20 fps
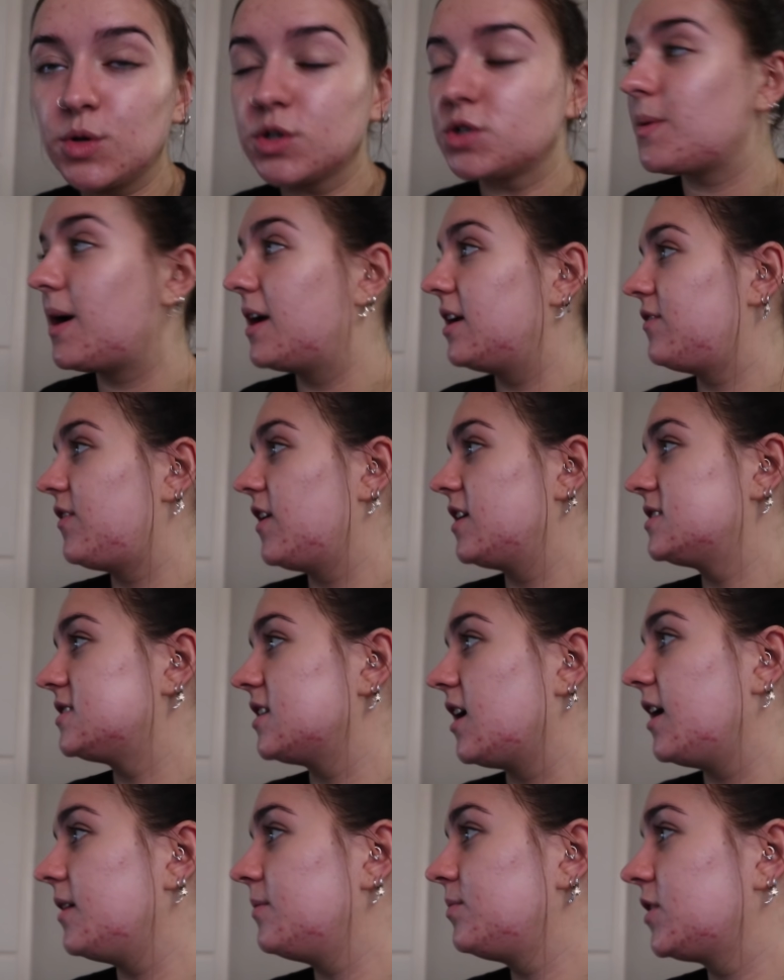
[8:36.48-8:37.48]
to watch Married at First
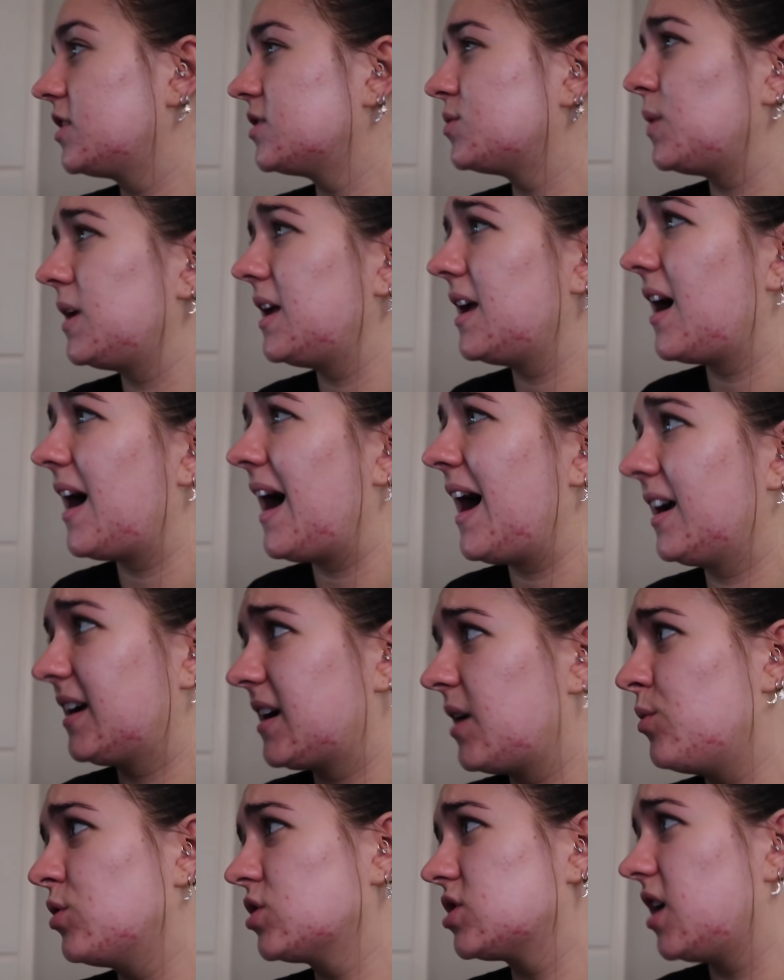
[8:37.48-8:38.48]
Sight because we
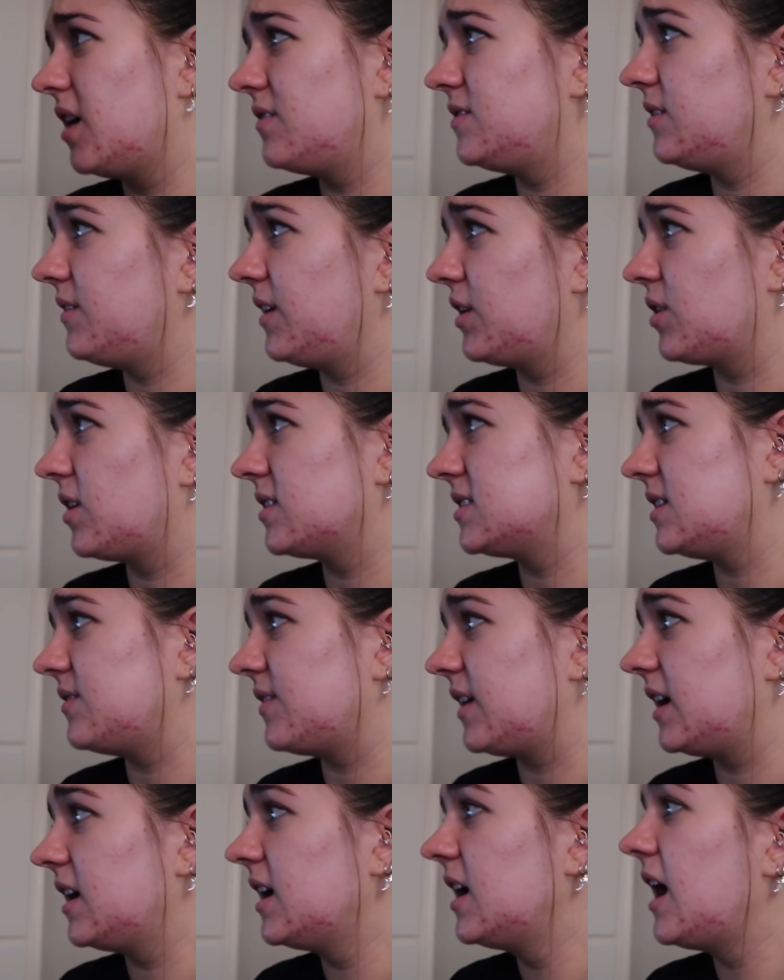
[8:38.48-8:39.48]
can watch live TV on our
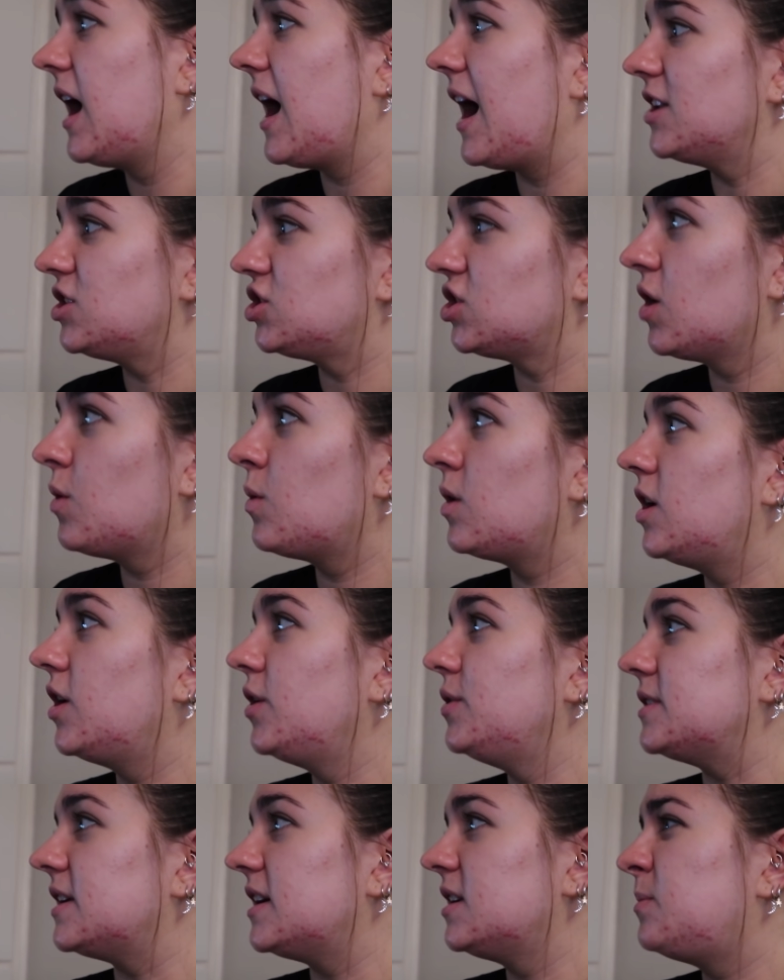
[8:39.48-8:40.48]
TV. And you know what
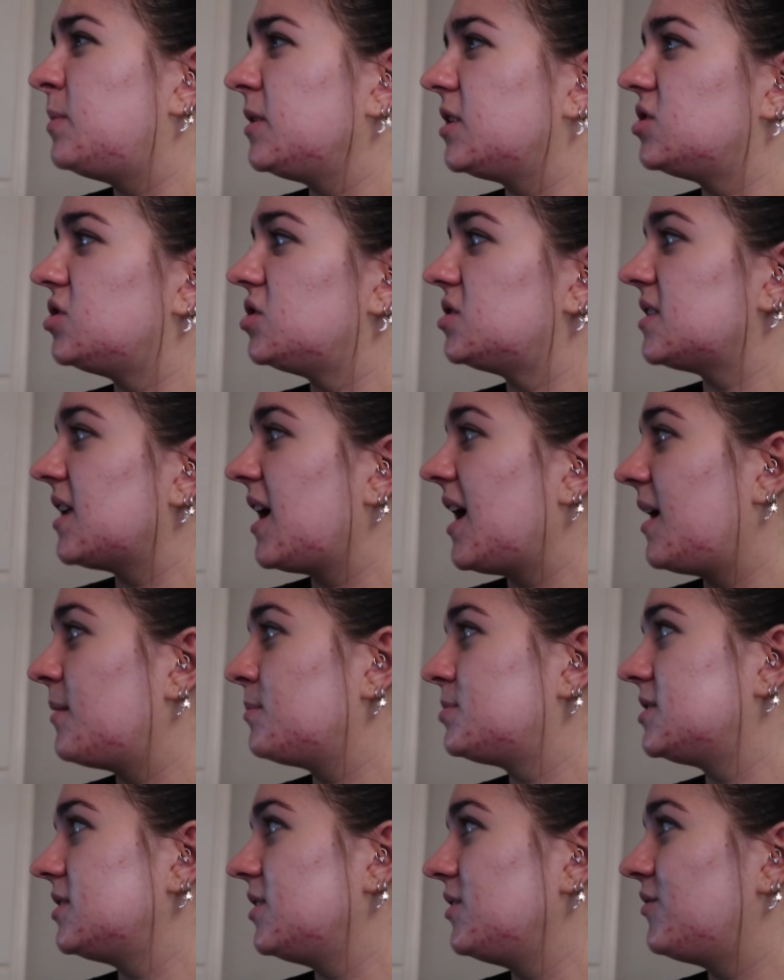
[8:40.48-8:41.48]
Lou did? Because she's an
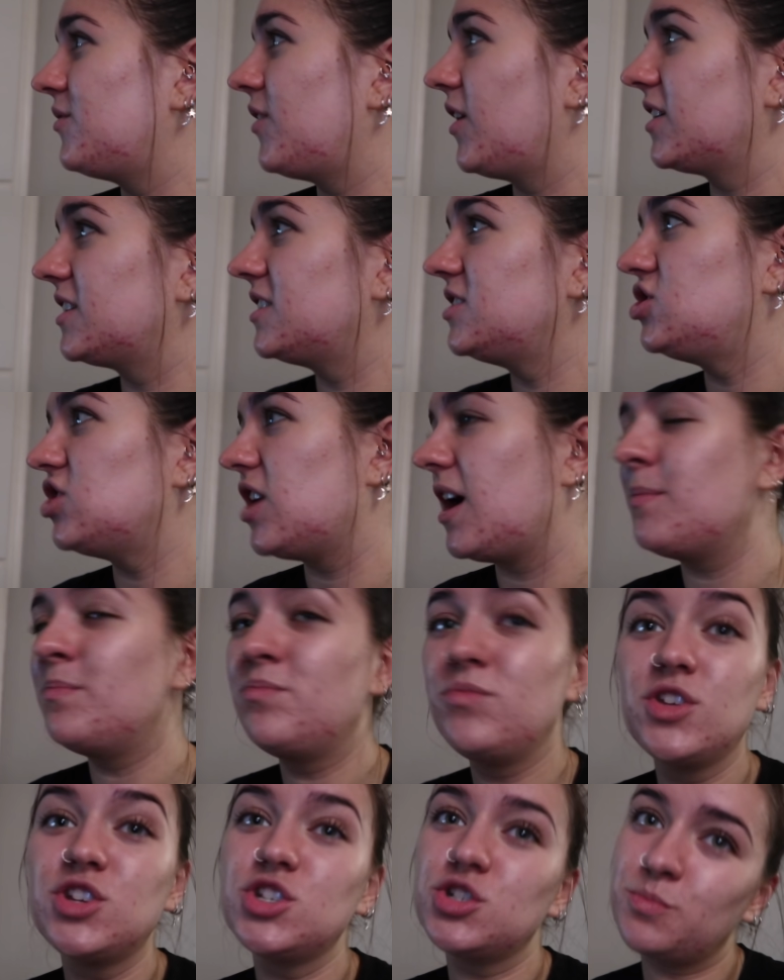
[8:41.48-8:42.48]
absolute fucking
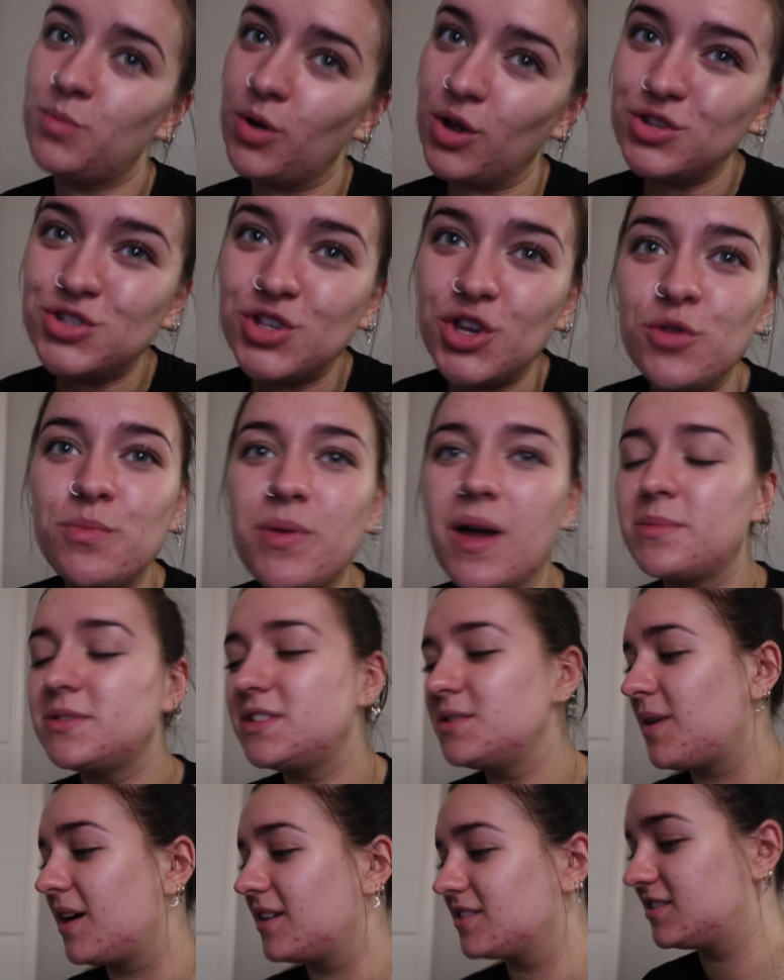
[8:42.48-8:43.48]
gem. She yeah. put two
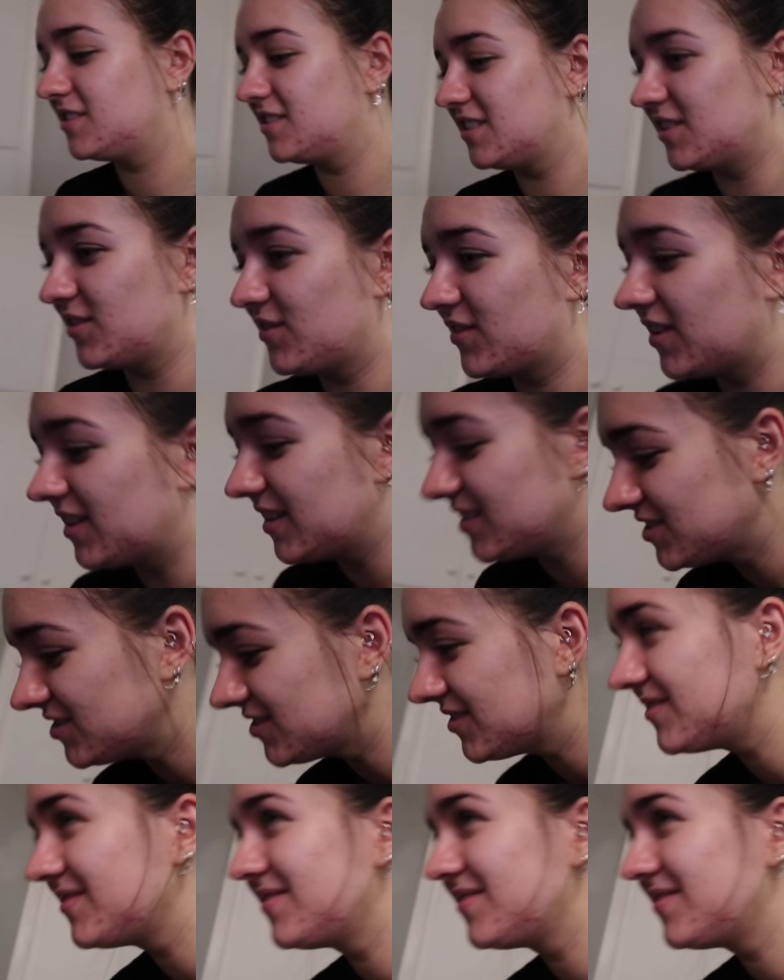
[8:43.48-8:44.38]
Pepsi Maxes in the fridge.